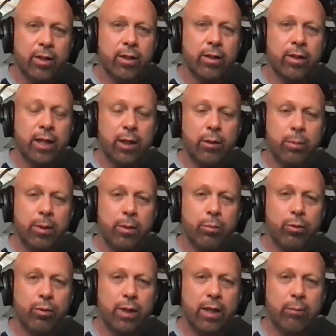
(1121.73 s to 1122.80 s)
gay
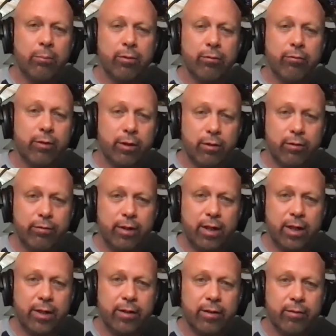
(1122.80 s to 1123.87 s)
people have been
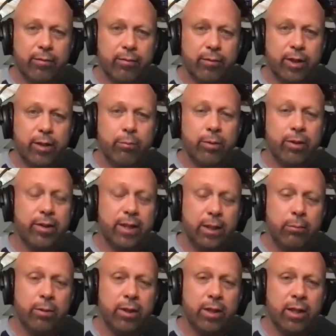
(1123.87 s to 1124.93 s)
vilified. They've been
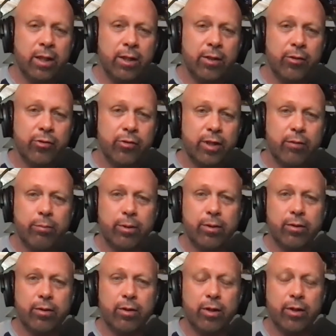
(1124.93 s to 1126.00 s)
demonized. They've been
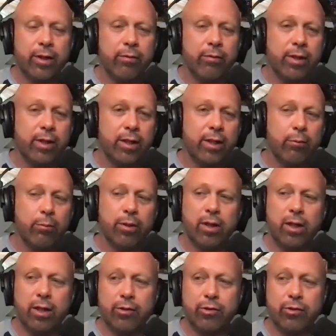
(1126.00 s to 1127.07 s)
called everything. They've been
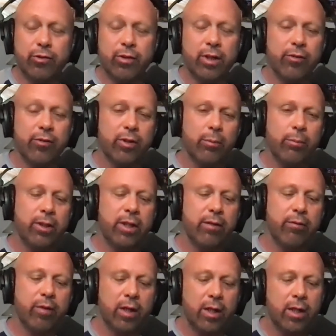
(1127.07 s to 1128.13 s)
ostracized. I mean,
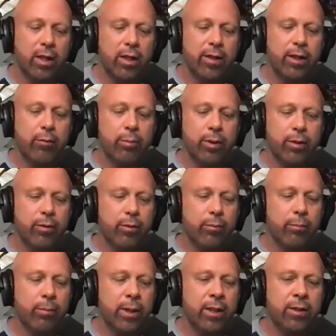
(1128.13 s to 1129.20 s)
they've they've been
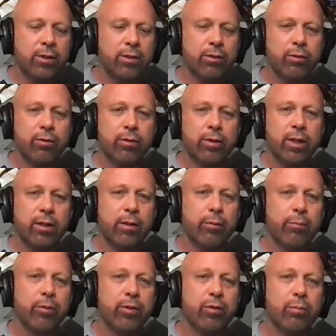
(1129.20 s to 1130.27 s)
made to
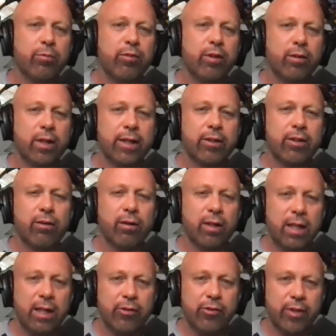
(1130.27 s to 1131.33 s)
to feel like they're
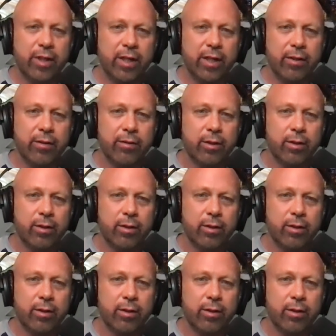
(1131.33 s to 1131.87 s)
less than,